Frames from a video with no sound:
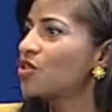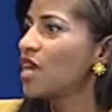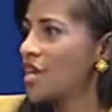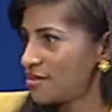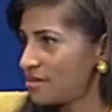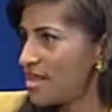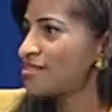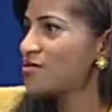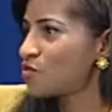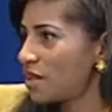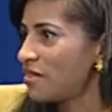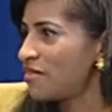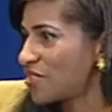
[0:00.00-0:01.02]
yes, that's
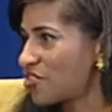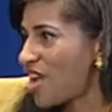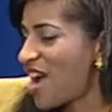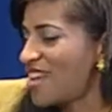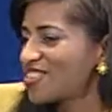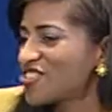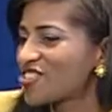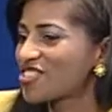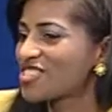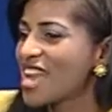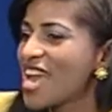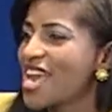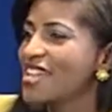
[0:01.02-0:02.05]
what the challenge is.
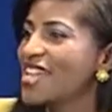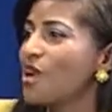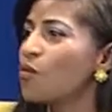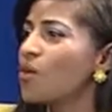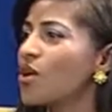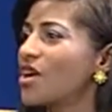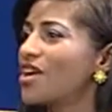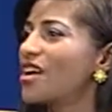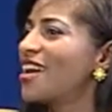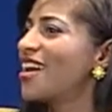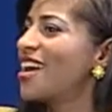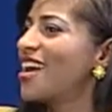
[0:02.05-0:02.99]
They work,